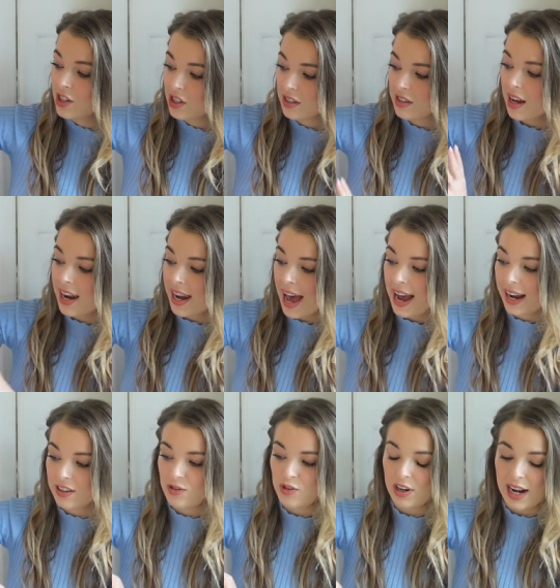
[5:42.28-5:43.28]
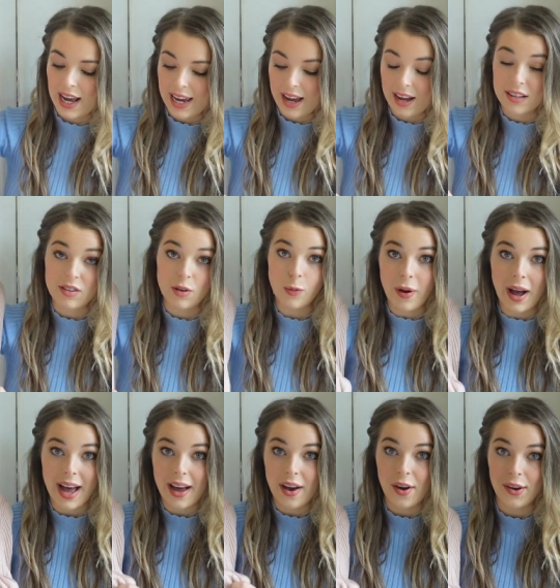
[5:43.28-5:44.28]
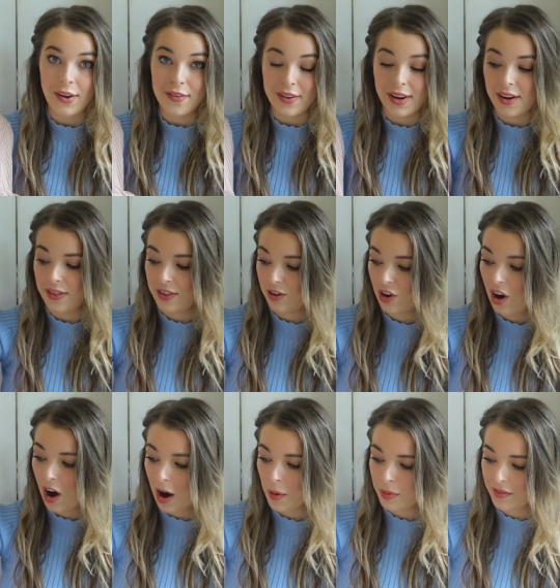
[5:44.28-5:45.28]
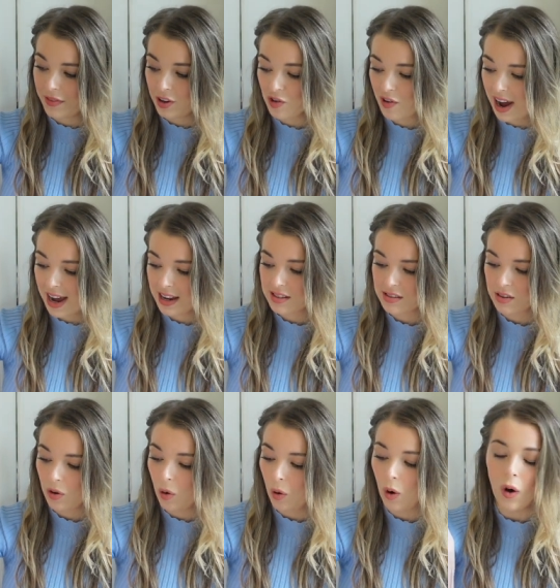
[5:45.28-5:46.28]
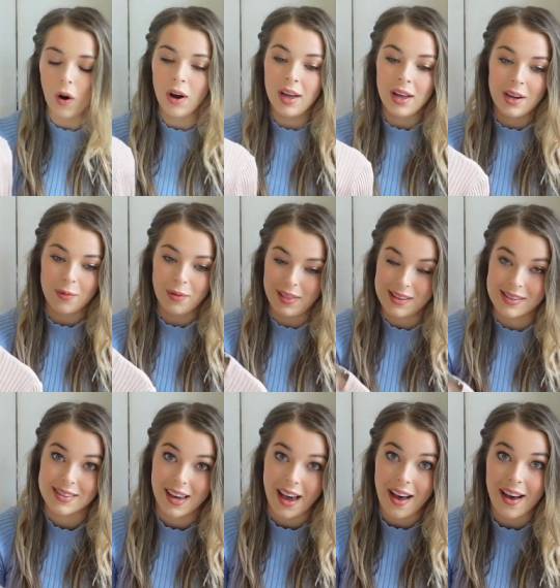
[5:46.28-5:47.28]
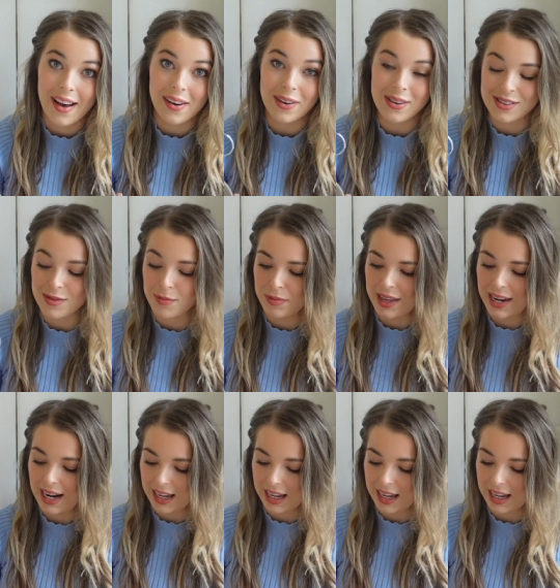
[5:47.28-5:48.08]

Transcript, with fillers: just an extra layer to wear over the top of a dress or with a skirt or something